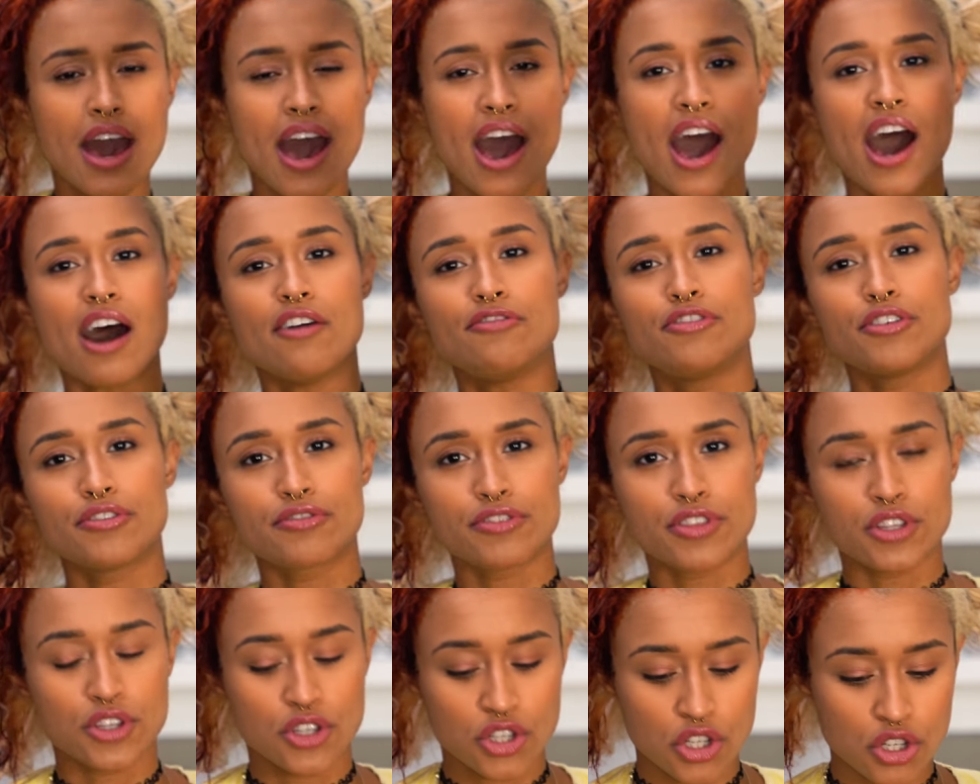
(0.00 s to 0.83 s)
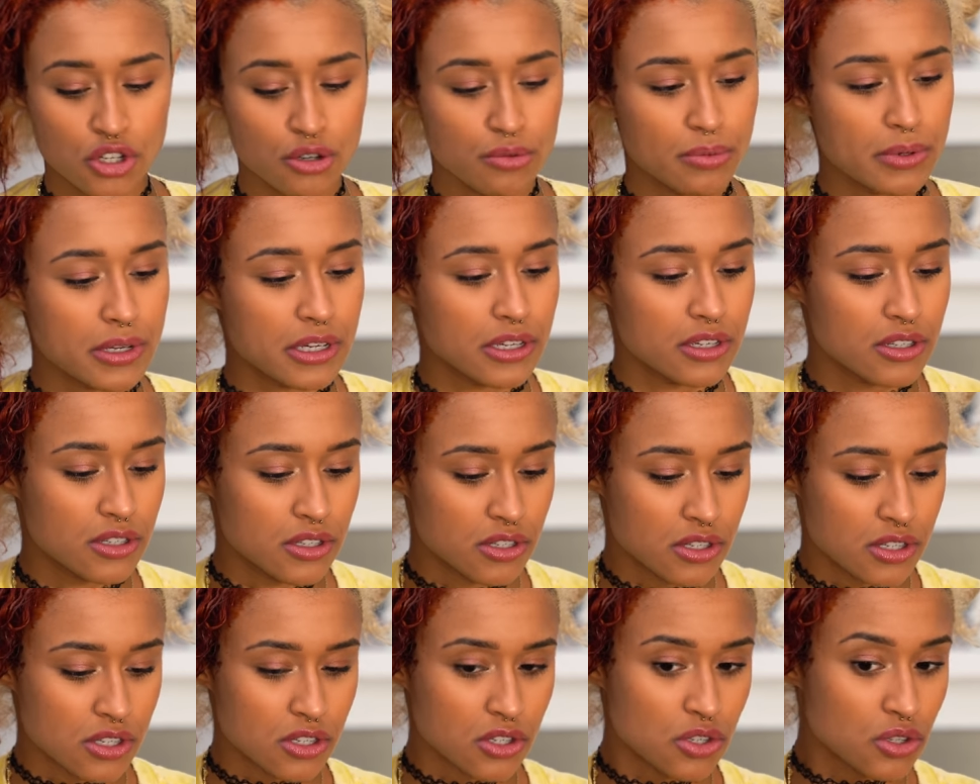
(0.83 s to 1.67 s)
half of the tube
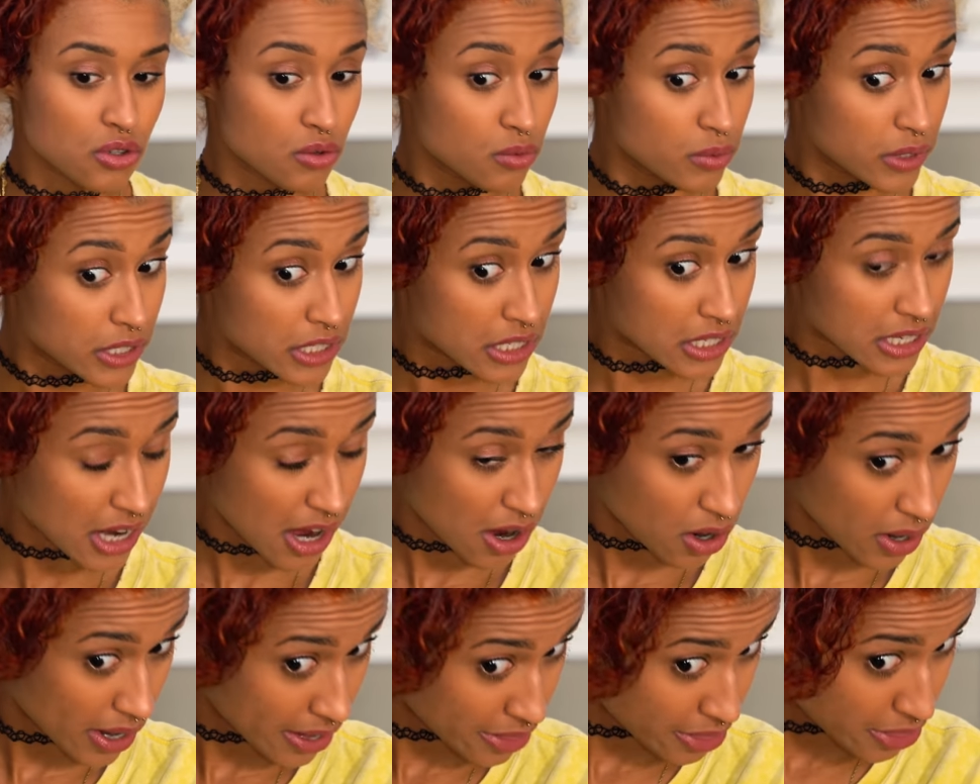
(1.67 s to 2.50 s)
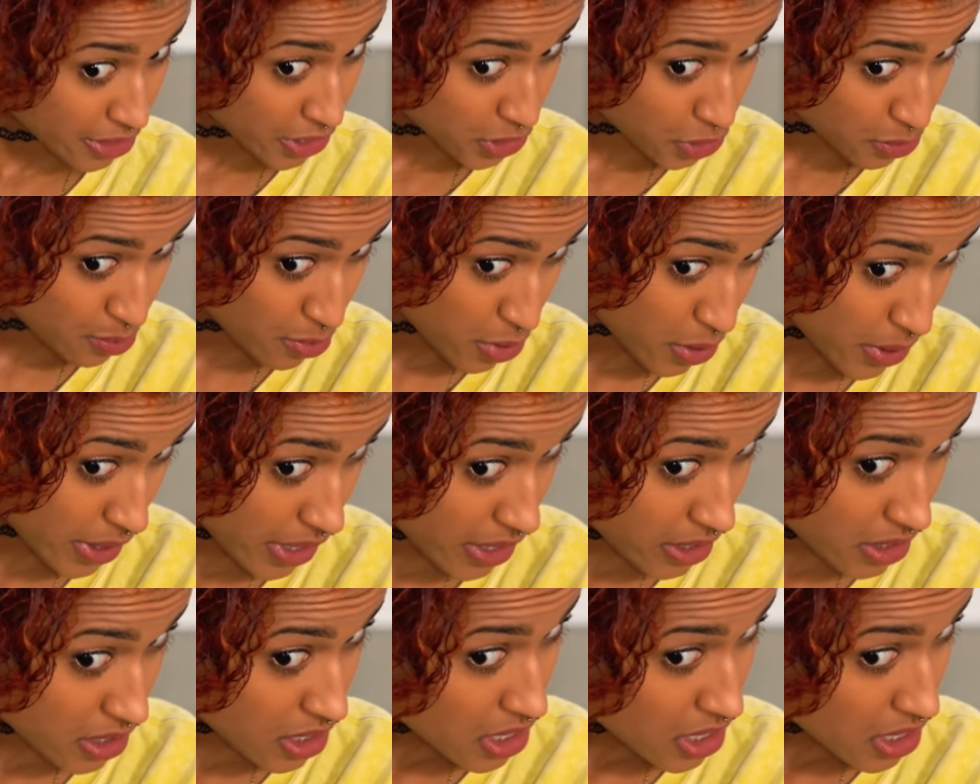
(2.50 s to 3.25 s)
is squeezed out at this point.